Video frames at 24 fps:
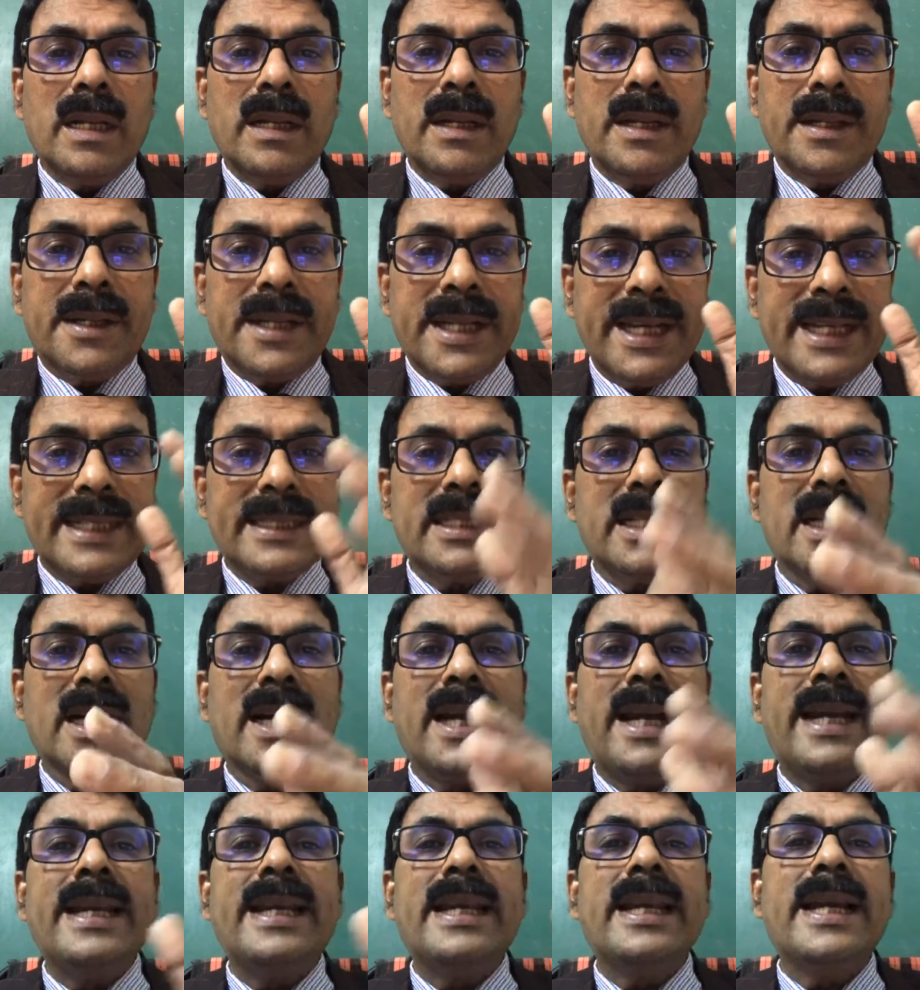take the
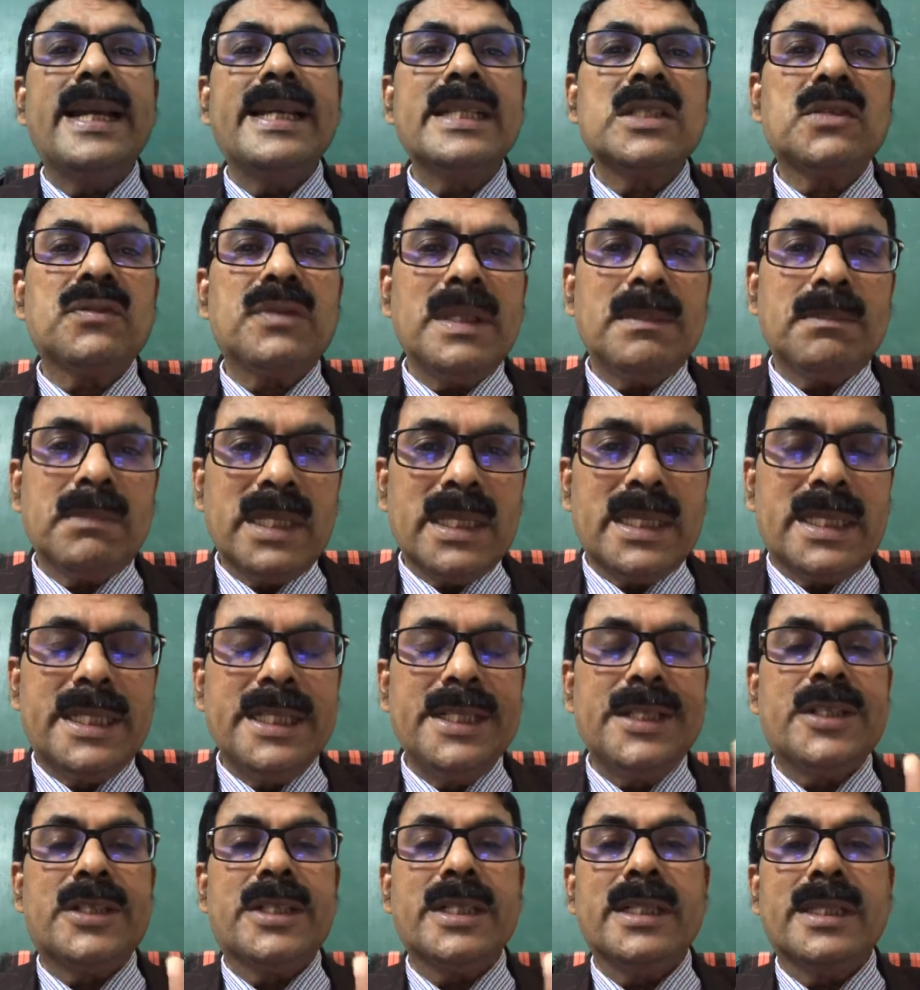guidelines from the
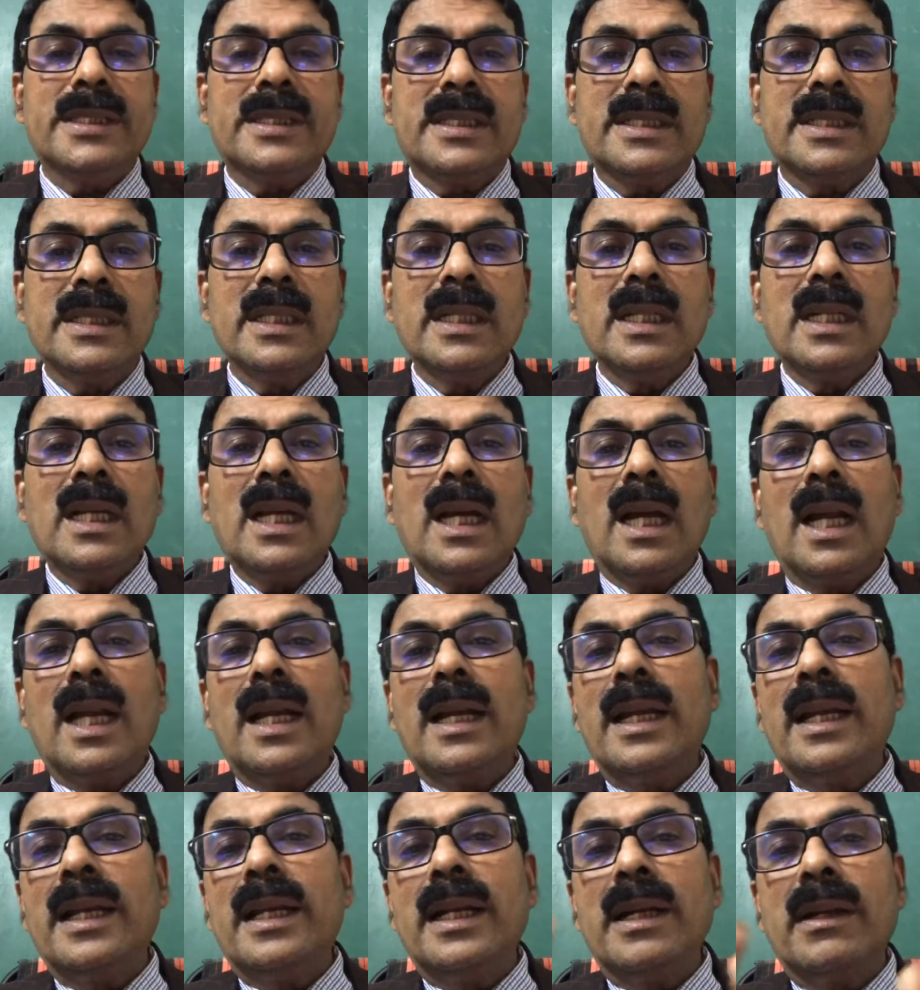teachers,
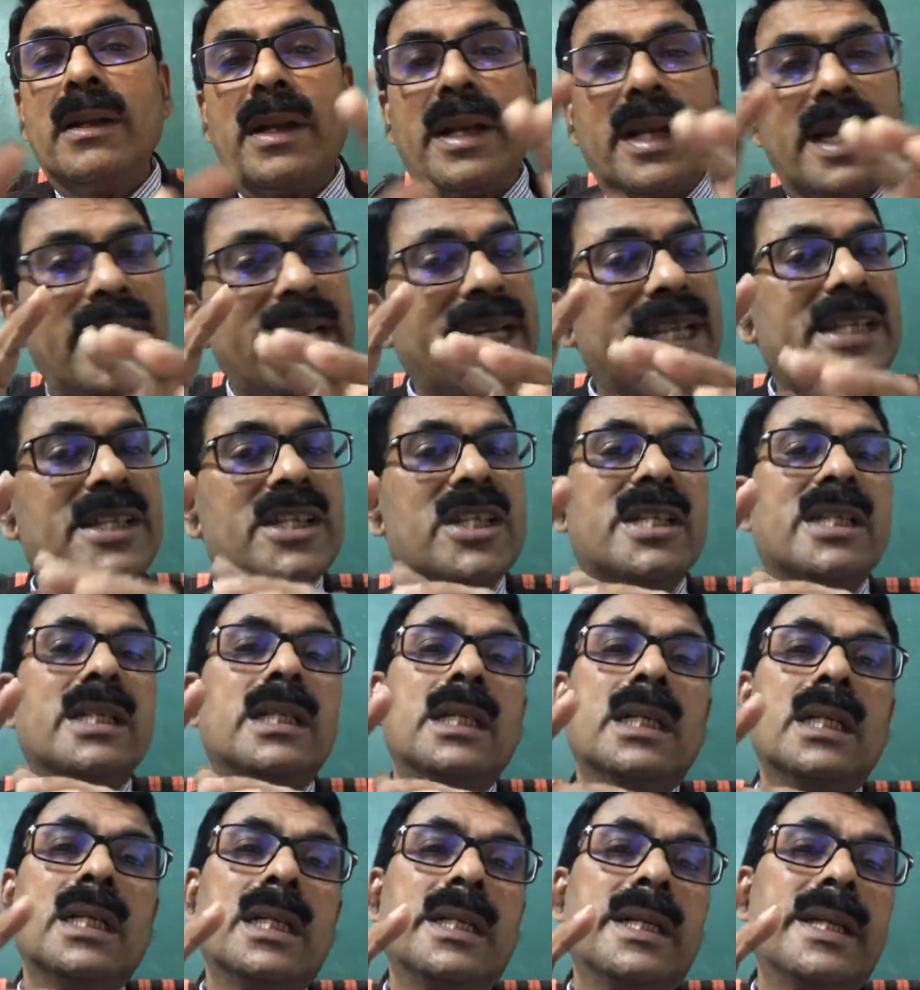and write
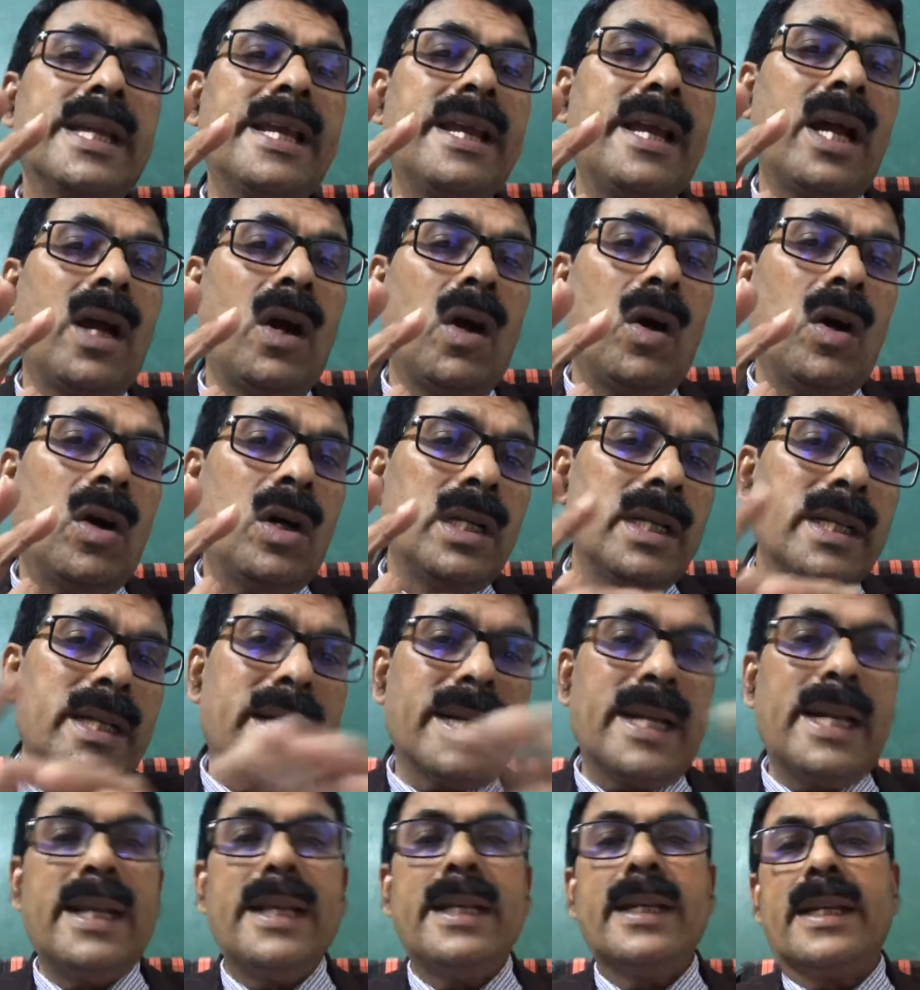all
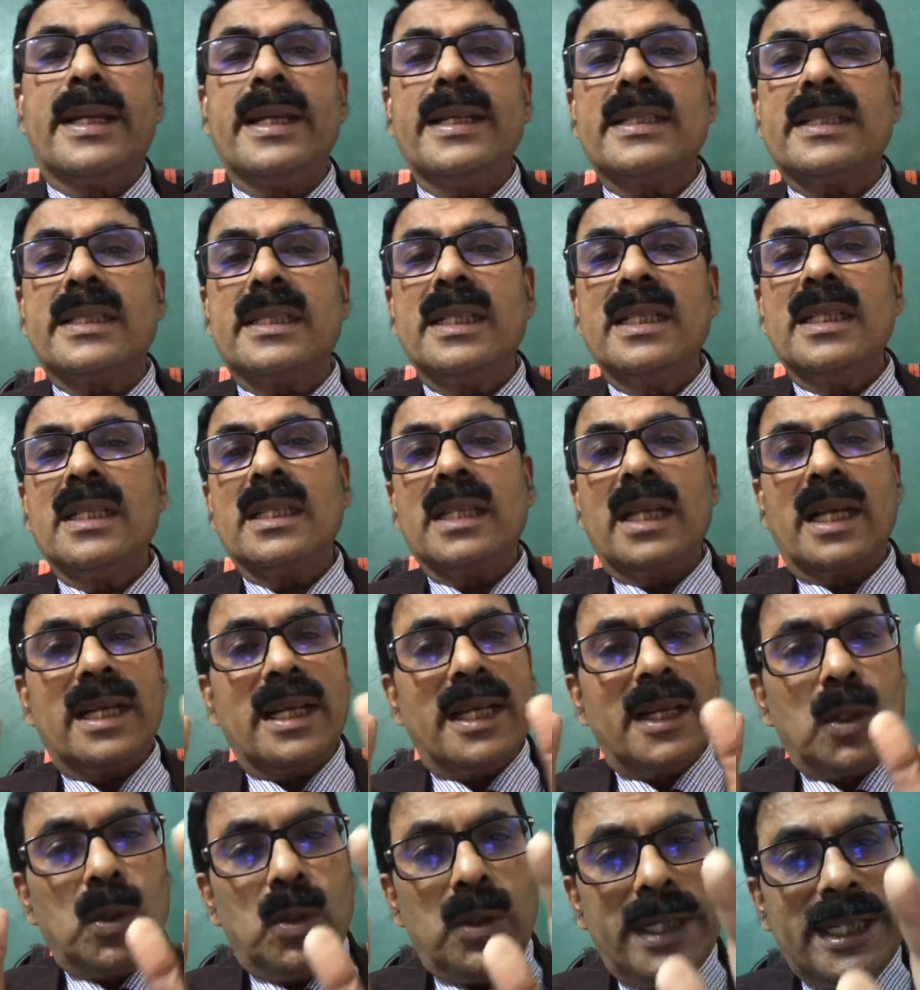grand tests that
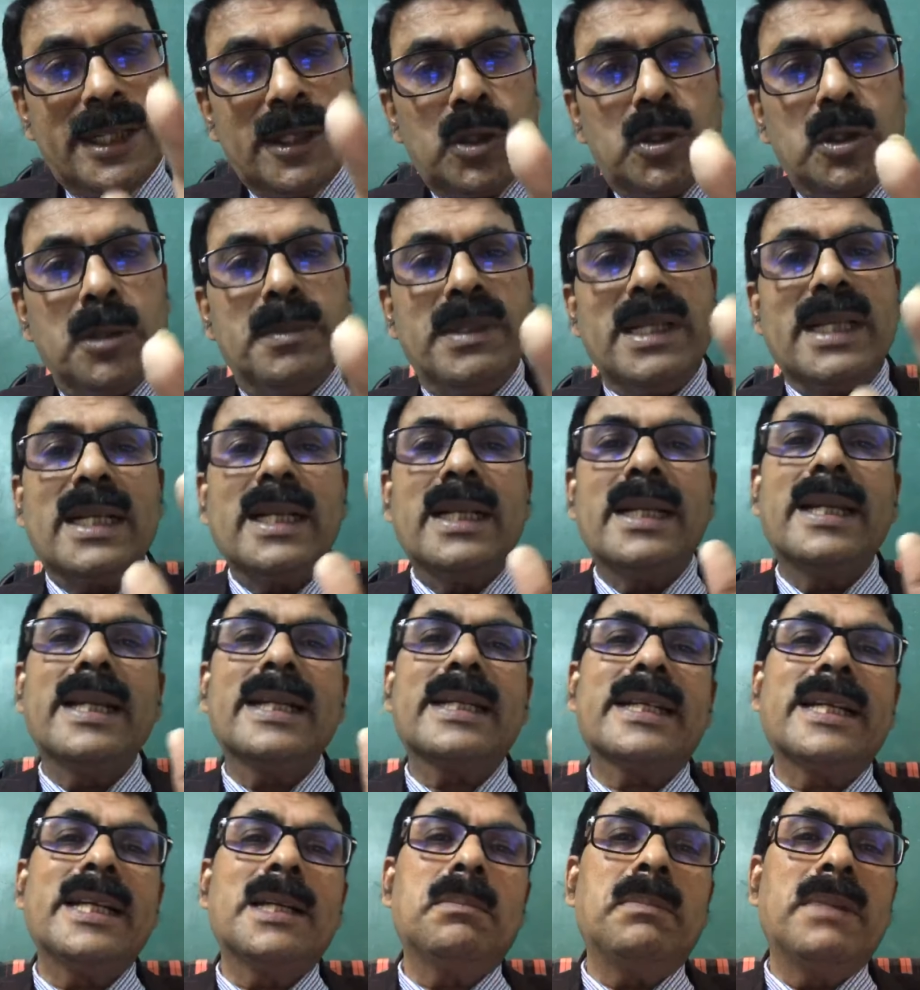are going to be
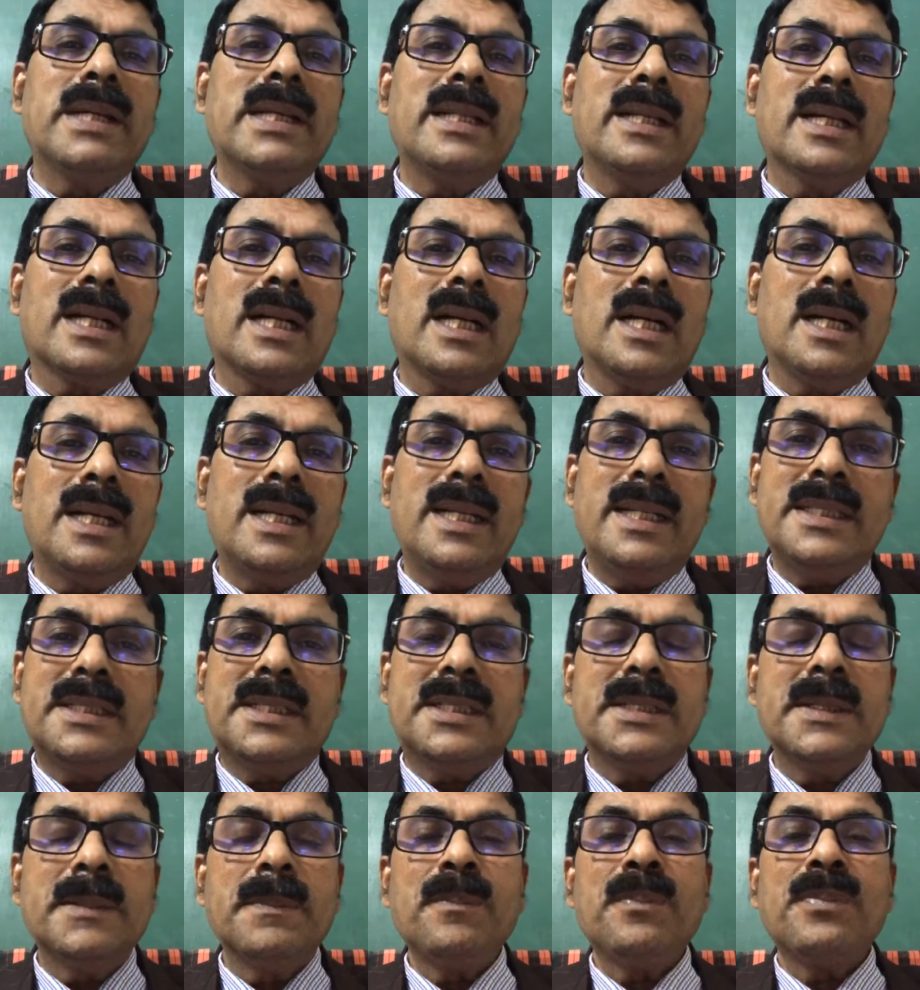conducted by the college,